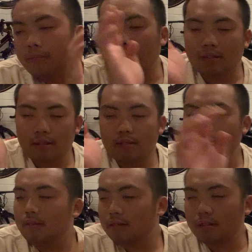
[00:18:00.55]
That's
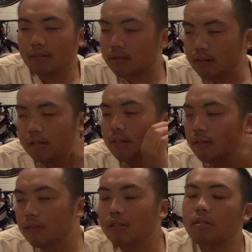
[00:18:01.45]
just,
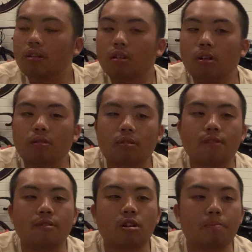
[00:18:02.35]
you know,
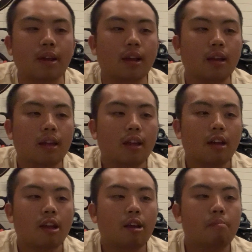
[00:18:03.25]
different topic.
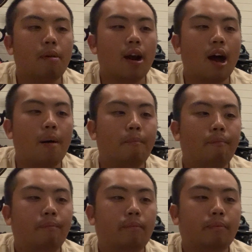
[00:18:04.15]
But um,